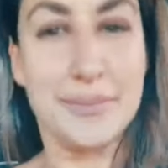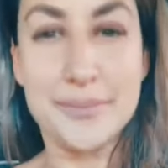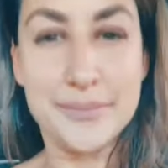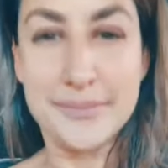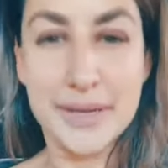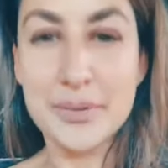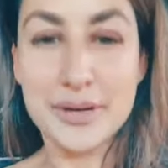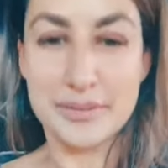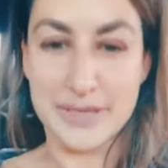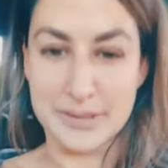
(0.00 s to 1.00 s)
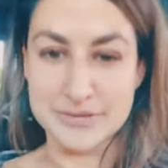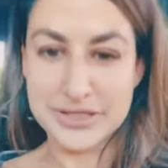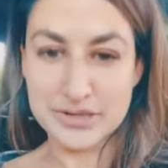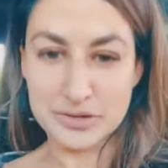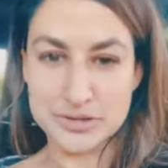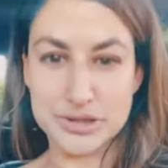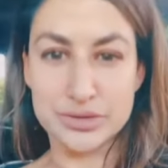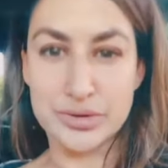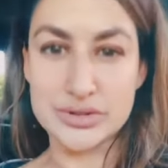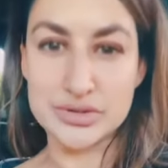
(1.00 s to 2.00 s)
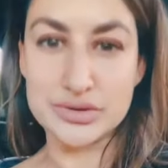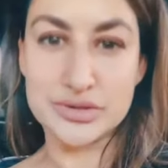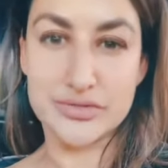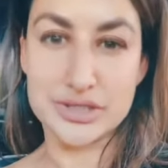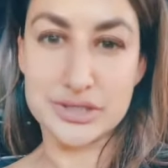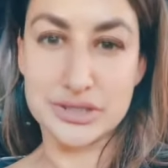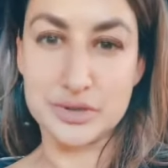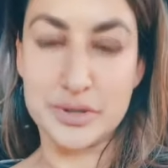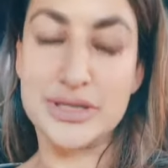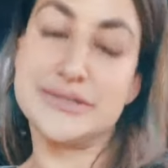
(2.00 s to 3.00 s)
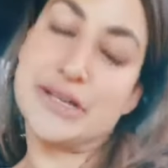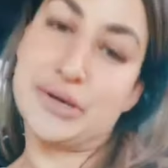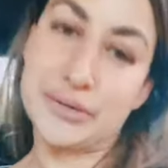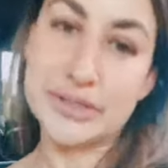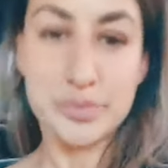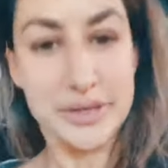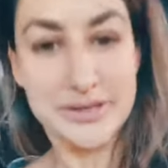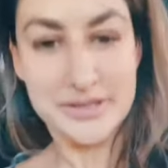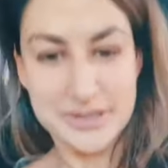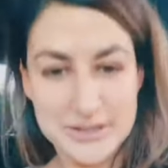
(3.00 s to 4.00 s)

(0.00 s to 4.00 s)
am. As you get older, you always lose your vision. Well, not always, but